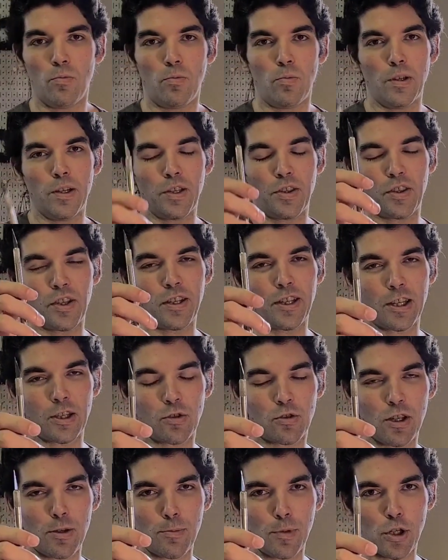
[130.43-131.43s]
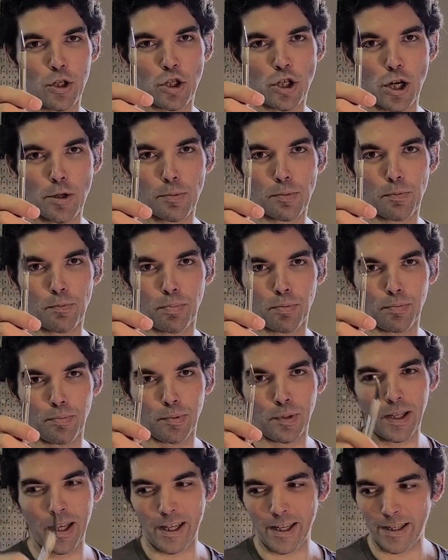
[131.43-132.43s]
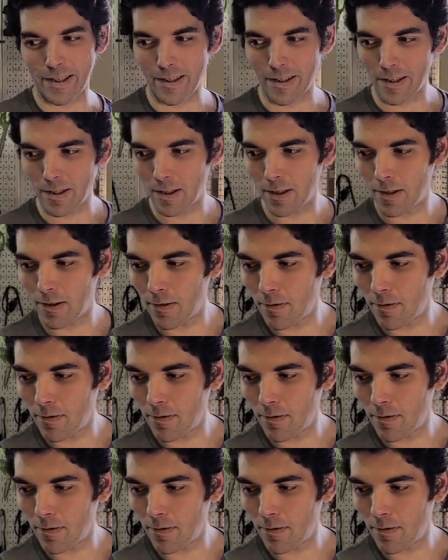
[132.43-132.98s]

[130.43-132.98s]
with an extremely sharp blade,